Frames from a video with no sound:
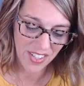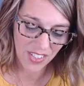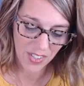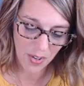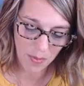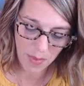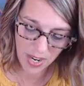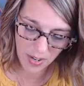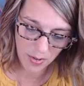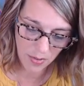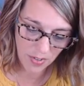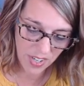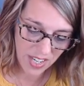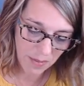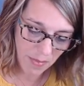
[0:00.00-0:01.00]
So my
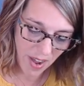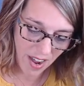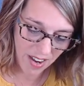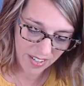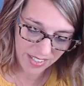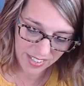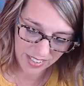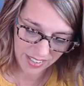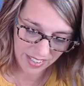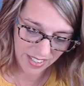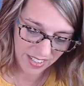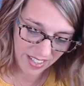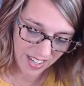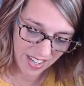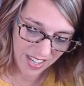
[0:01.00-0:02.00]
green box
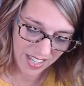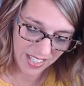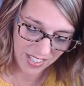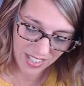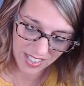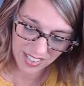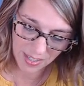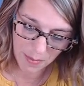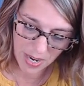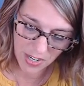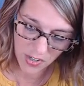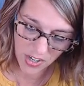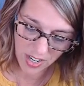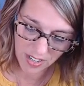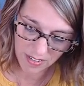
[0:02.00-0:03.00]
is the
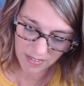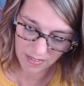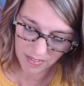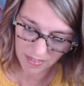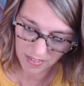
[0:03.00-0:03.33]
summation